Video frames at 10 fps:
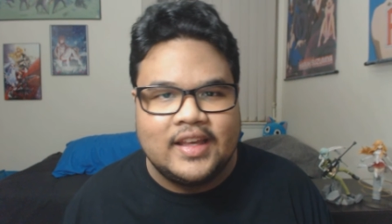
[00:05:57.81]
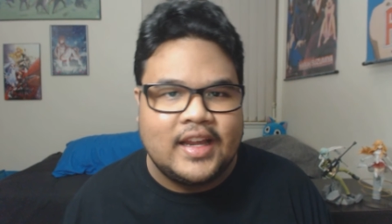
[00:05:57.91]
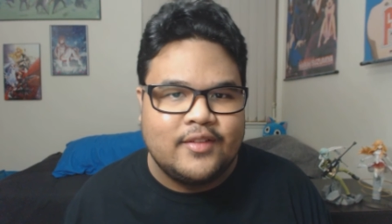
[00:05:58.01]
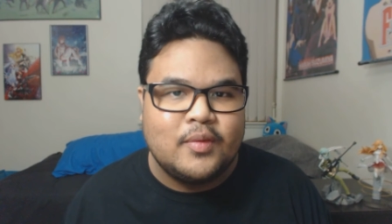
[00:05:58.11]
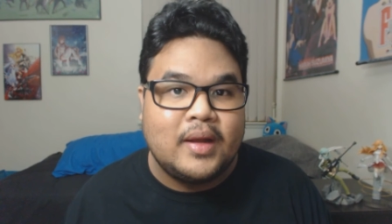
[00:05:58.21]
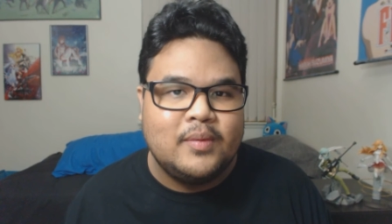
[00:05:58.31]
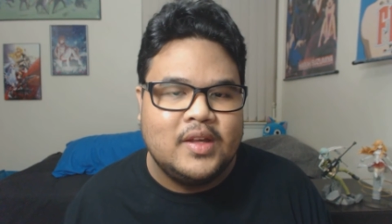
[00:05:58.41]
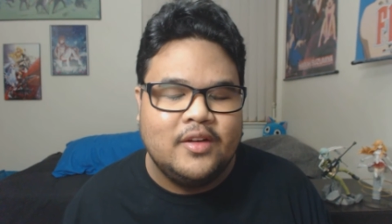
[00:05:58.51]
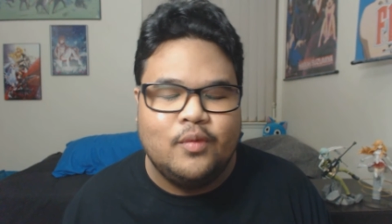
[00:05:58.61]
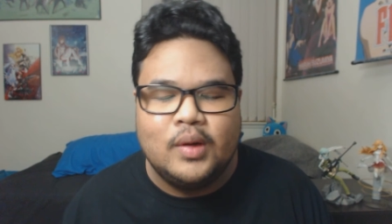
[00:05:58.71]
It kind of reminded
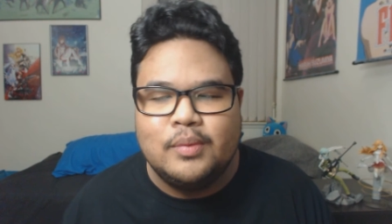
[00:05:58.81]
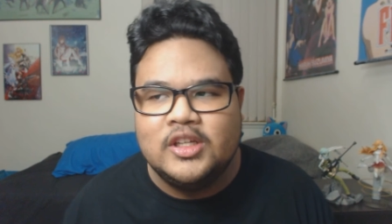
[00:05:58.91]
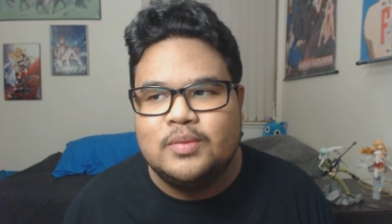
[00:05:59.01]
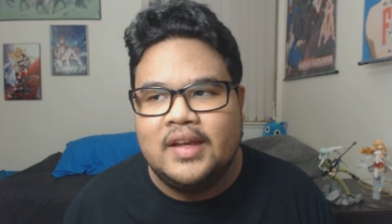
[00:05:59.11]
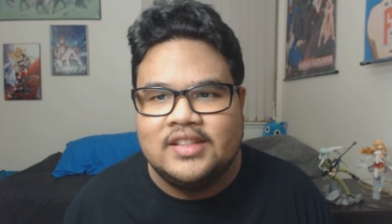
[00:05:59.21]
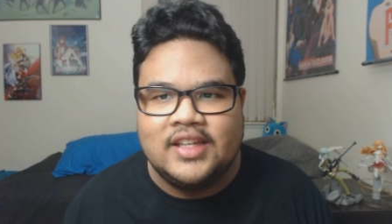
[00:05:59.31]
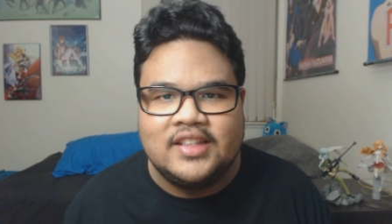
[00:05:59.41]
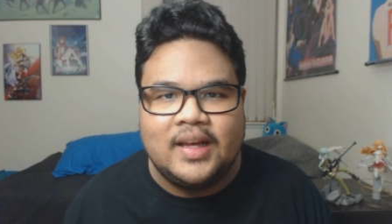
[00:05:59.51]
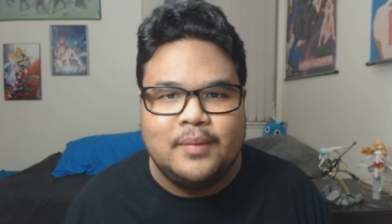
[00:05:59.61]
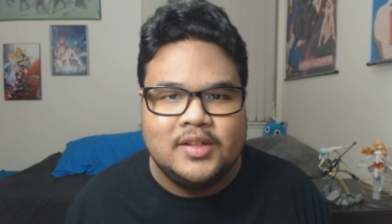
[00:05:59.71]
me of One Punch Man,
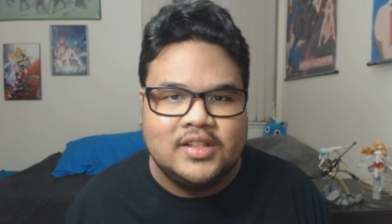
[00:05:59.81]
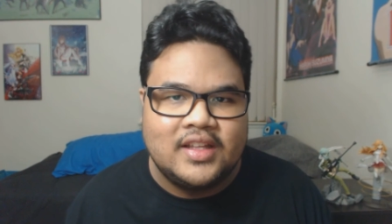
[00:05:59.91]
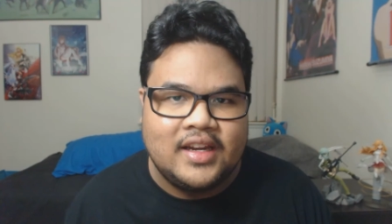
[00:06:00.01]
Saitama